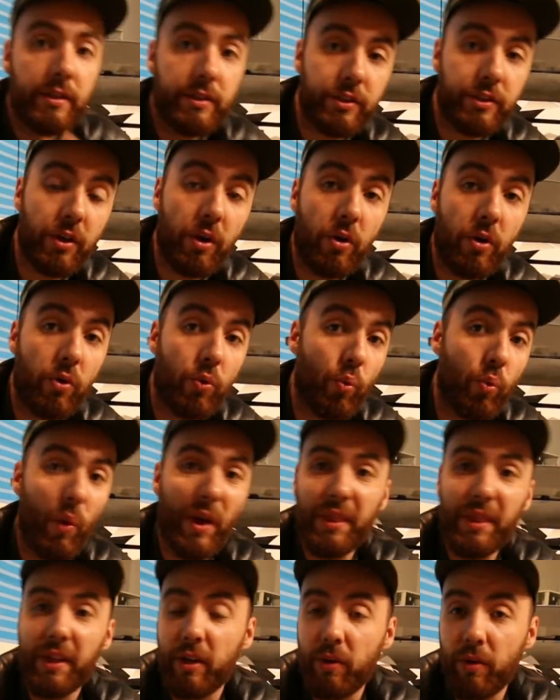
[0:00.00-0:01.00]
So
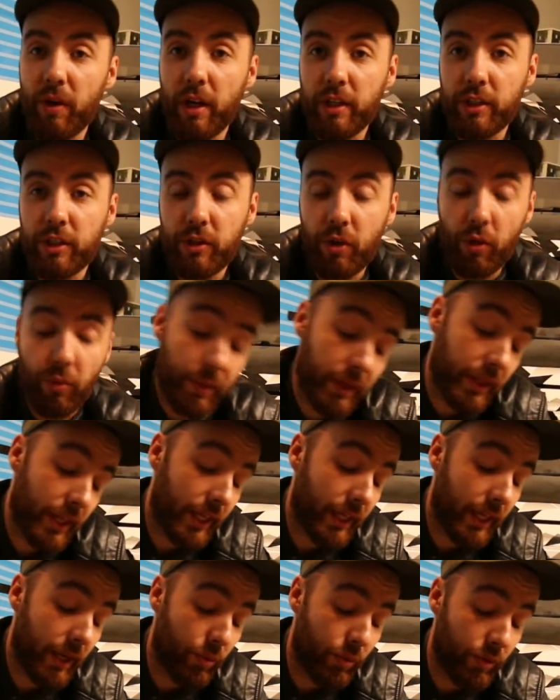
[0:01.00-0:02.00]
when the garage told me
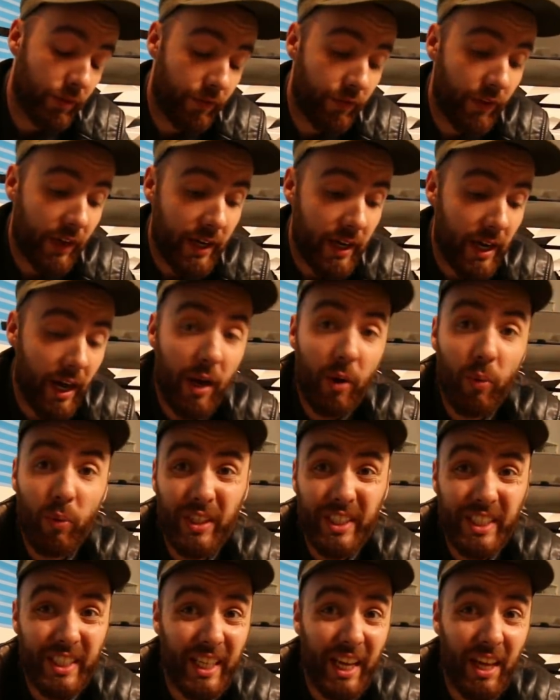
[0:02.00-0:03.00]
that they wouldn't fit, I
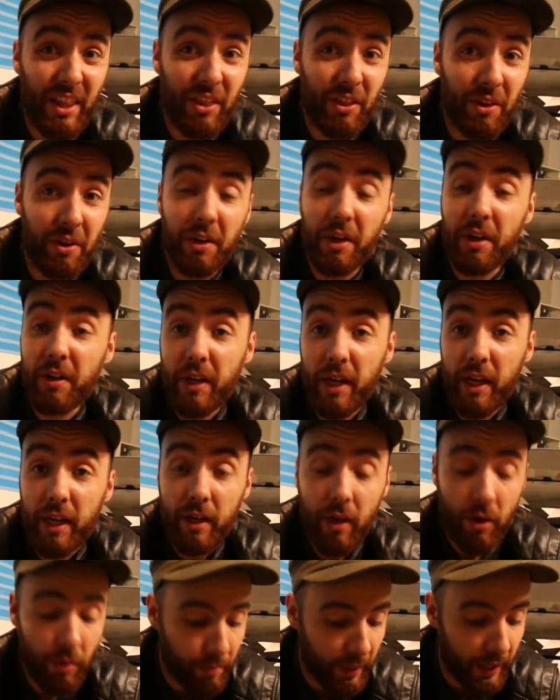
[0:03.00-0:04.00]
once again thought, okay,
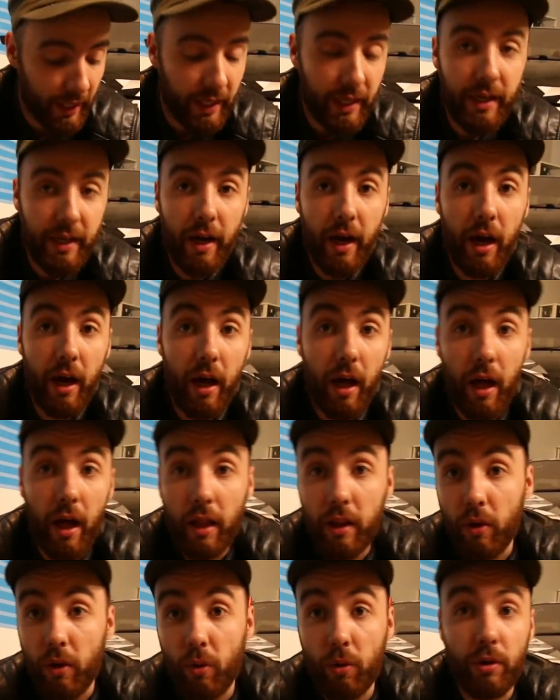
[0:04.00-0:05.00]
no biggie,
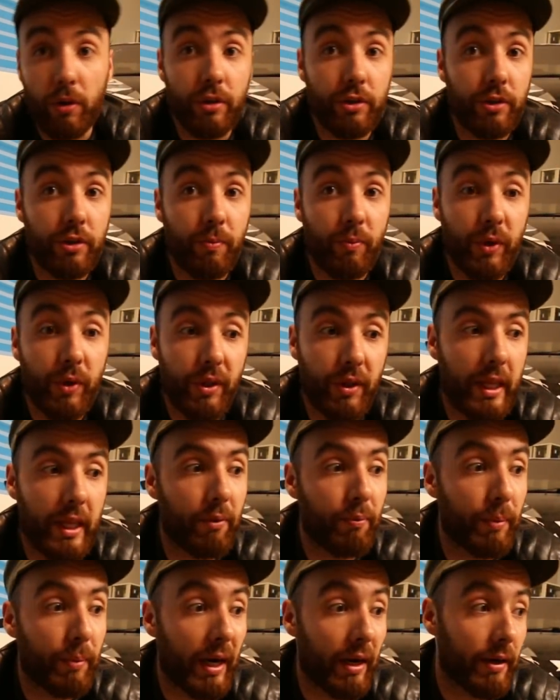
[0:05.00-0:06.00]
I'll order some
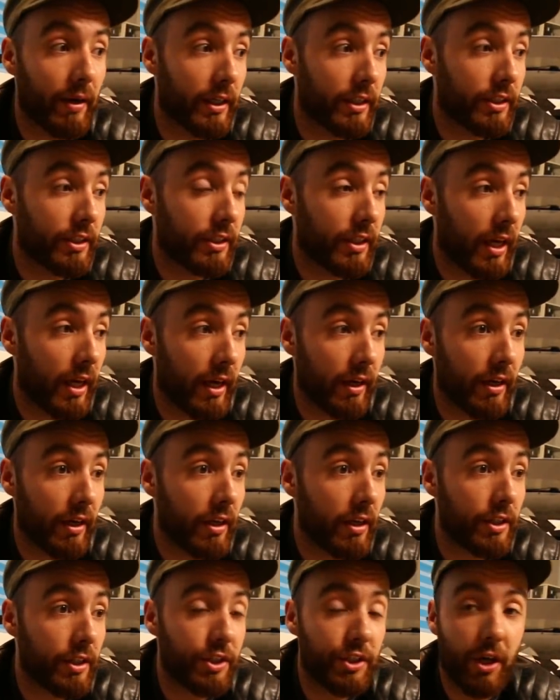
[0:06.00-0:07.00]
wheel bearings at
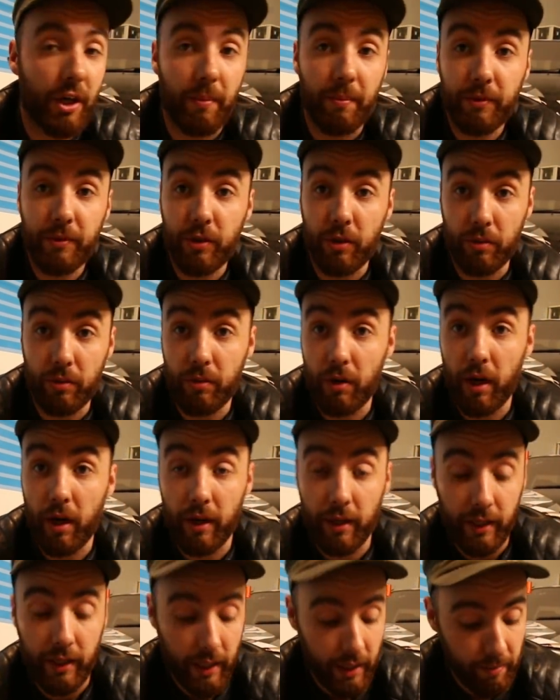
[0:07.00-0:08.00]
another shop. So
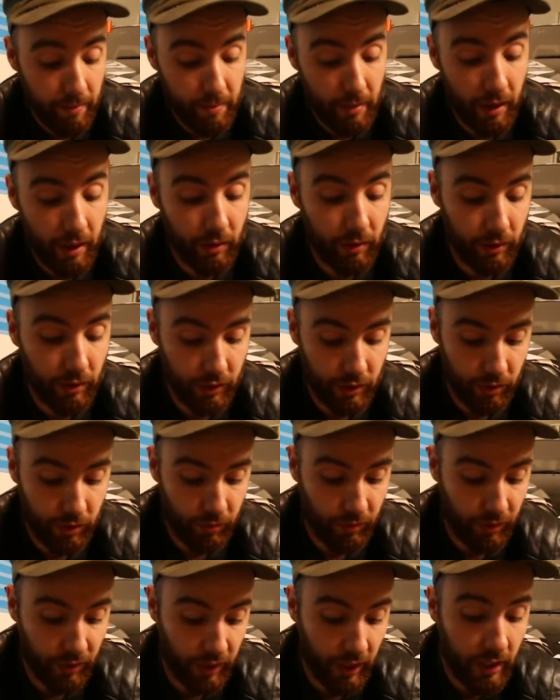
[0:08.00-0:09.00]
I did. I ordered
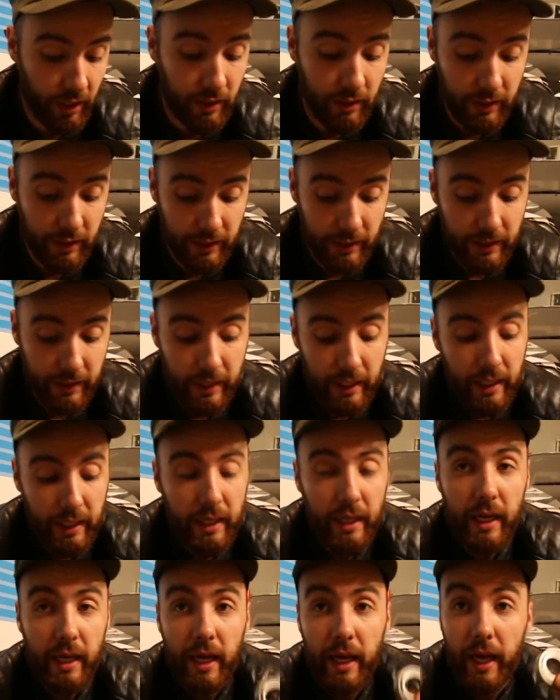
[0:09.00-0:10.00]
somewhere else
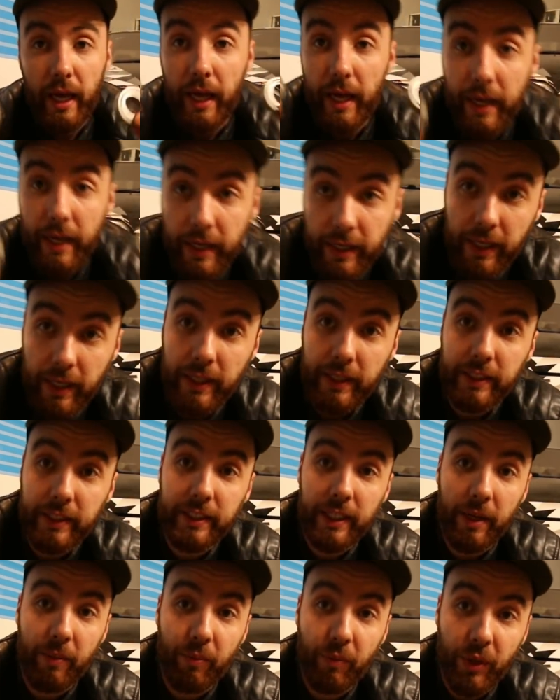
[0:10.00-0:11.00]
and I got the
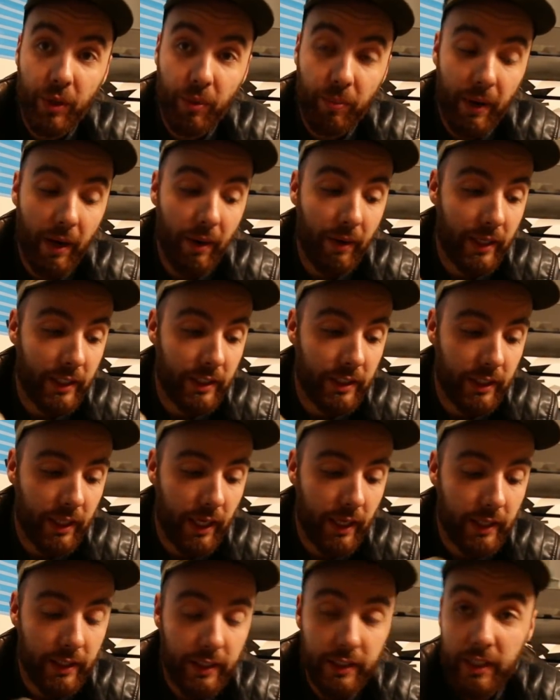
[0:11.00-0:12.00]
same wheel bearings
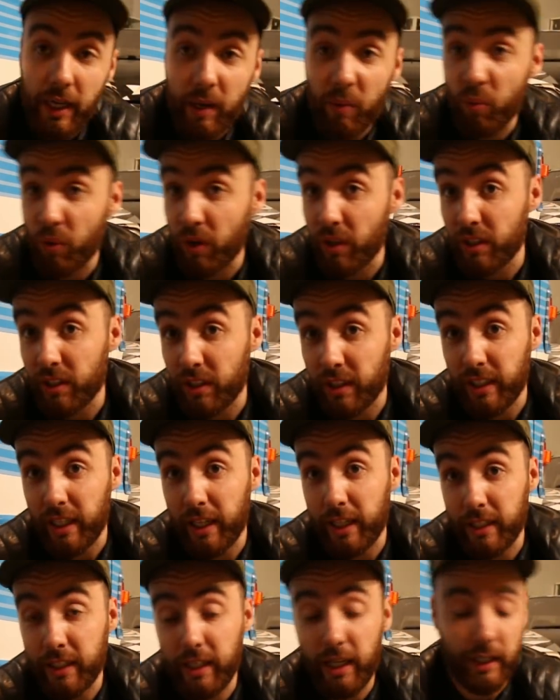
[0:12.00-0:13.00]
again, the same ones
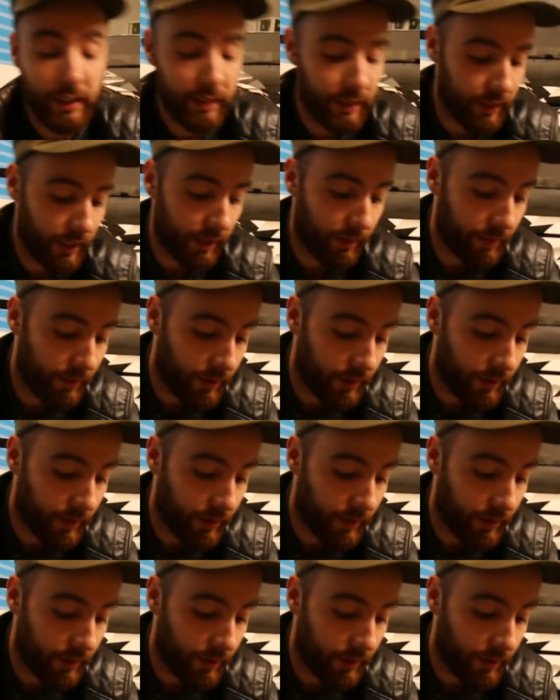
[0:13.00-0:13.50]
as last time.